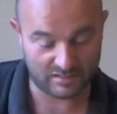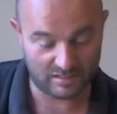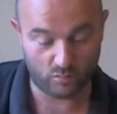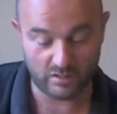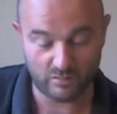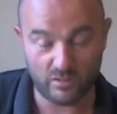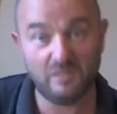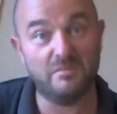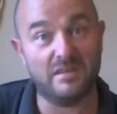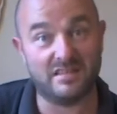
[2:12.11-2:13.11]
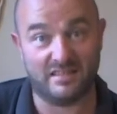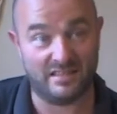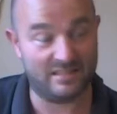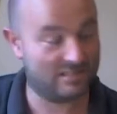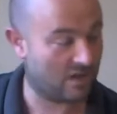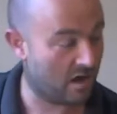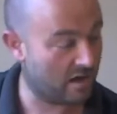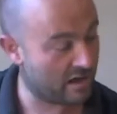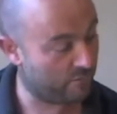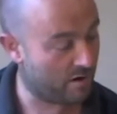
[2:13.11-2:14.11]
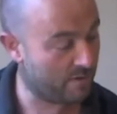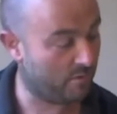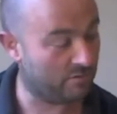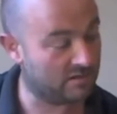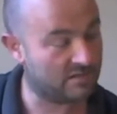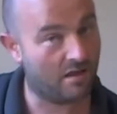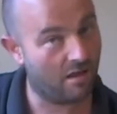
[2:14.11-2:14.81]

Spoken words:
And we will miss this. I have my bubbles.